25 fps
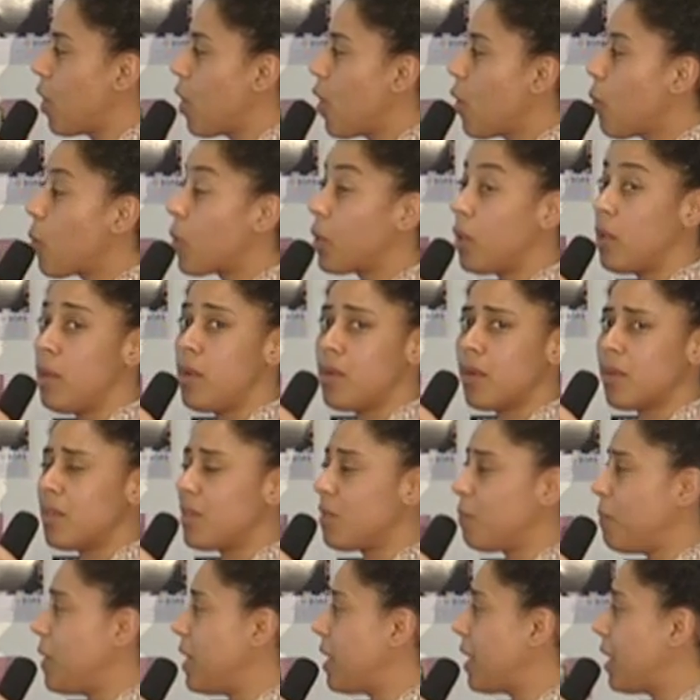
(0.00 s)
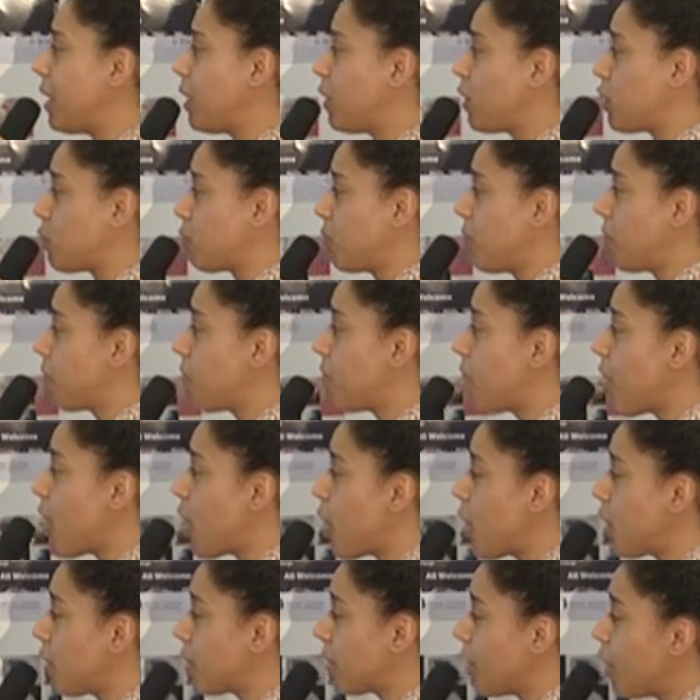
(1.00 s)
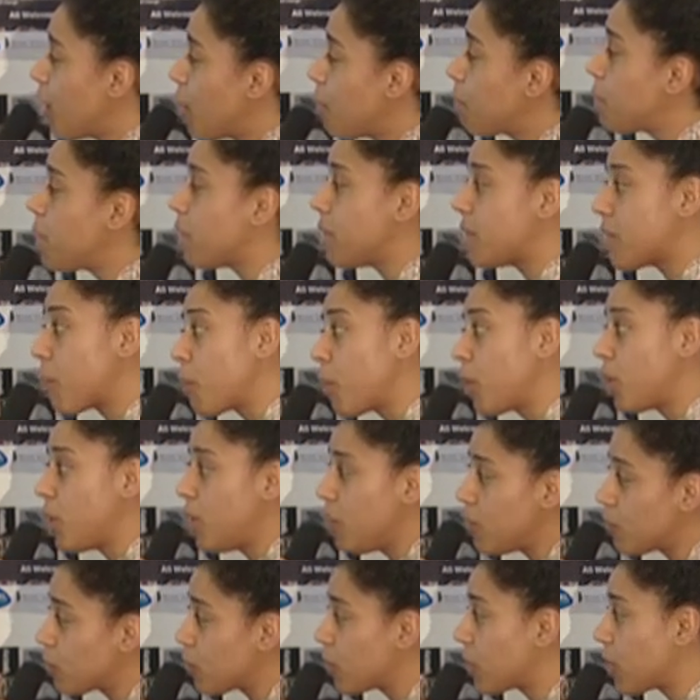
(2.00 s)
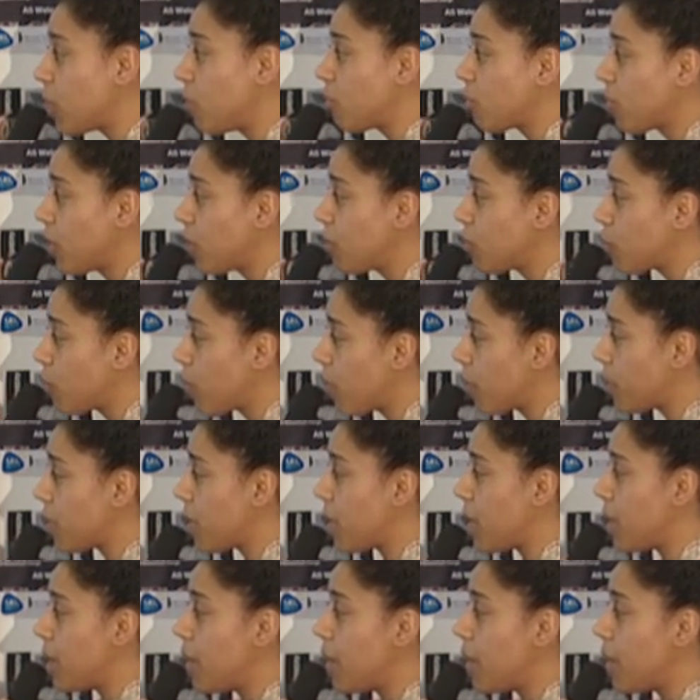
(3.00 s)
one who can speak English preferred, but someone who's also trustworthy.